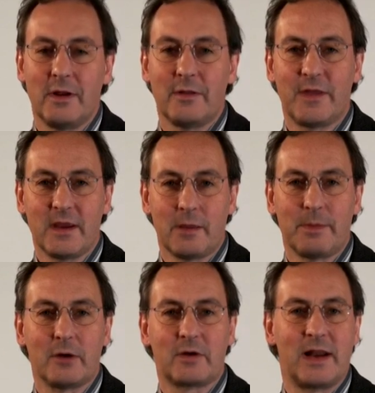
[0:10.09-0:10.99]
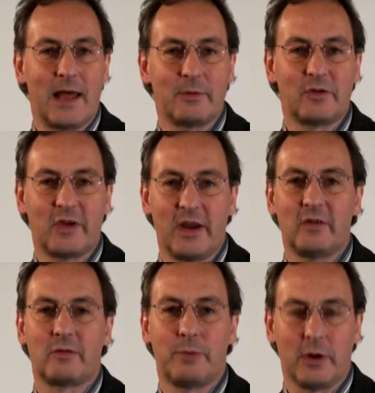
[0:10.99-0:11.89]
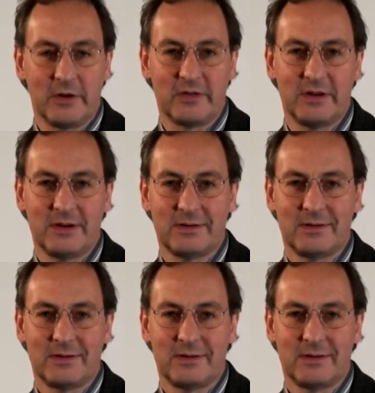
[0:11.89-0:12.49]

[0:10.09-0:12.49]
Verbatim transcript: think about climate change policy,